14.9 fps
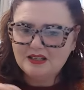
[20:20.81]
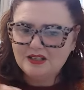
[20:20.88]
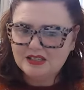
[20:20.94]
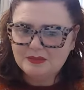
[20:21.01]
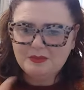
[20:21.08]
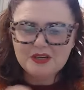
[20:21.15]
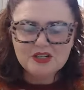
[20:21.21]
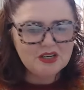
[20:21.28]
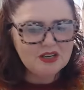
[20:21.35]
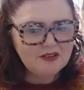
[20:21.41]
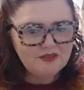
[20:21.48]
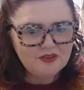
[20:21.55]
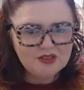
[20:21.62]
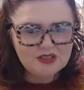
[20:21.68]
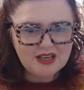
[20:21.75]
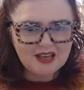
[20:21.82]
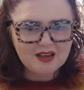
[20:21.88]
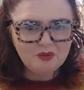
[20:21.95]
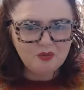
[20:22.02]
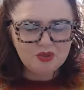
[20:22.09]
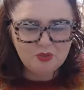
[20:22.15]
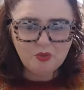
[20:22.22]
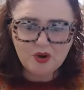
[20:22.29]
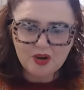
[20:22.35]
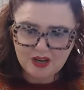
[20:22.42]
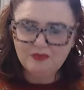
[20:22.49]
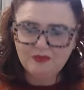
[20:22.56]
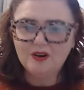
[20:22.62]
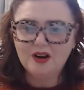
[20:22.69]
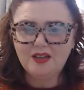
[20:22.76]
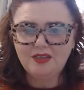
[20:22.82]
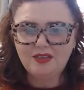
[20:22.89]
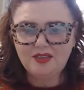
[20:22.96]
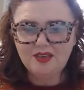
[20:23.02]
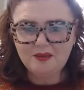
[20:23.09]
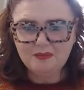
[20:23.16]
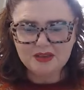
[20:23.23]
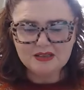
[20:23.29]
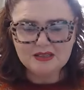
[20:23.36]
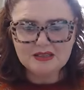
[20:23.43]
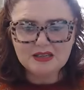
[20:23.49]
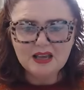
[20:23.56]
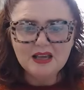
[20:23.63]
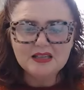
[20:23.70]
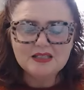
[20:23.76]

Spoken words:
and especially if you tag it with whatever our theme is,